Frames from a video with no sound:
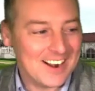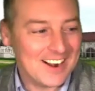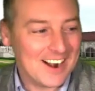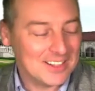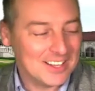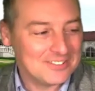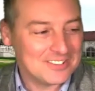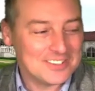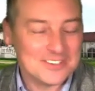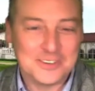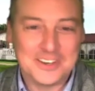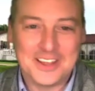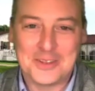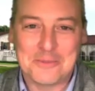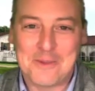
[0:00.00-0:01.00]
I listened to
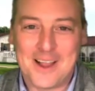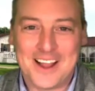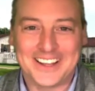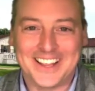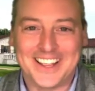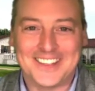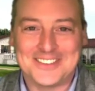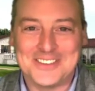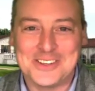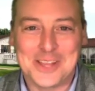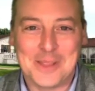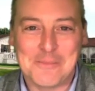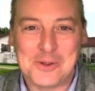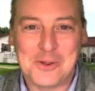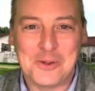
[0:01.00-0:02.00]
another podcast and you
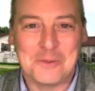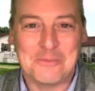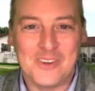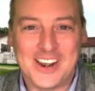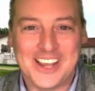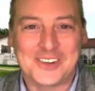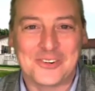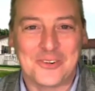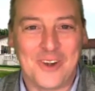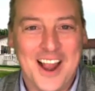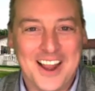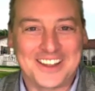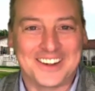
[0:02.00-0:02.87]
kept calling him Ray Crocker.